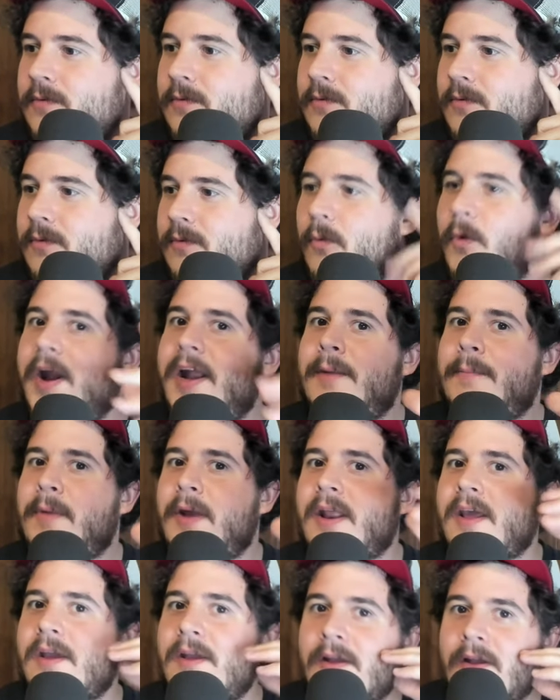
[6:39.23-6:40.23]
Wait a
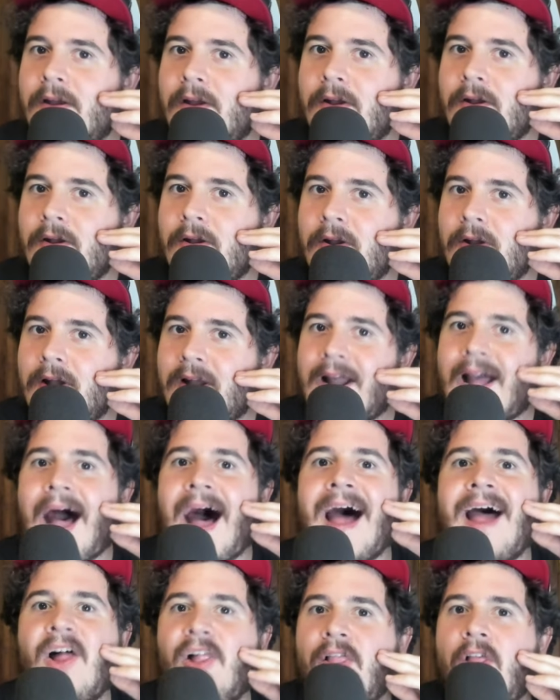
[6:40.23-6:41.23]
minute.
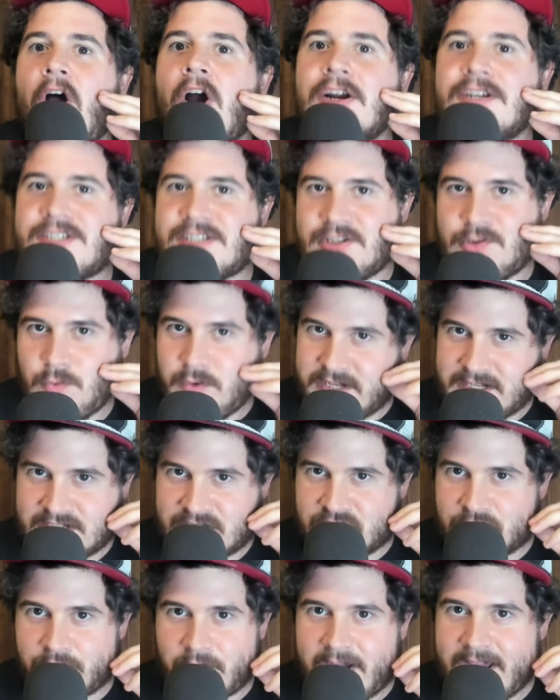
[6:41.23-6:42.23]
Kyle Larson wins
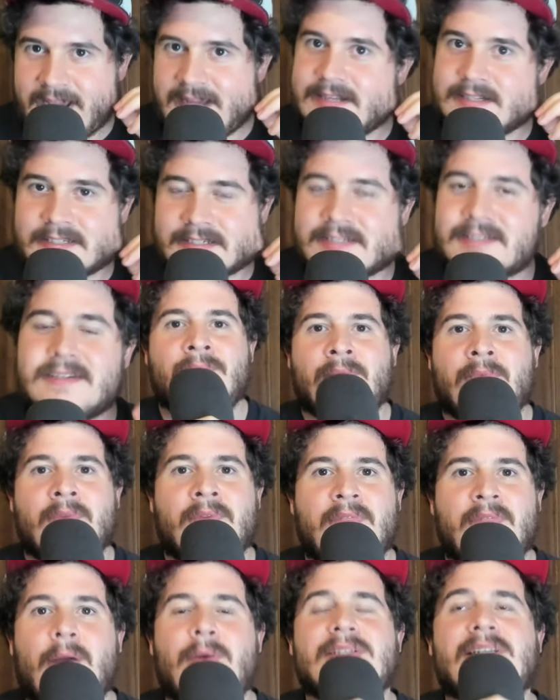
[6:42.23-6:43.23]
the race.
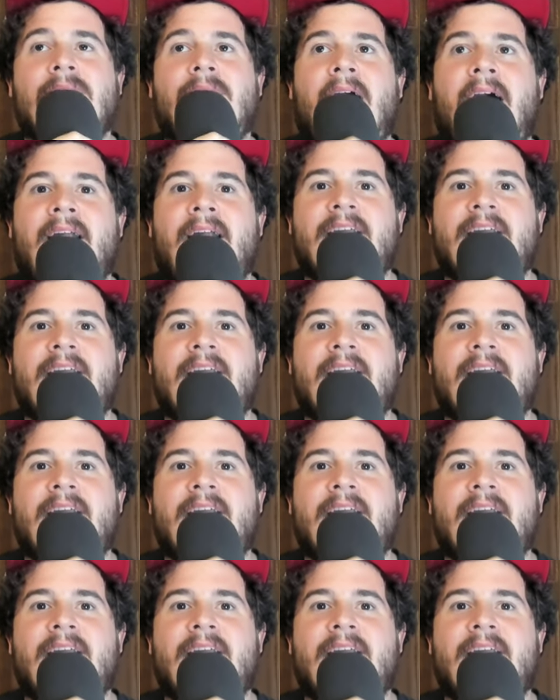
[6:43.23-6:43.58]
There was a lot of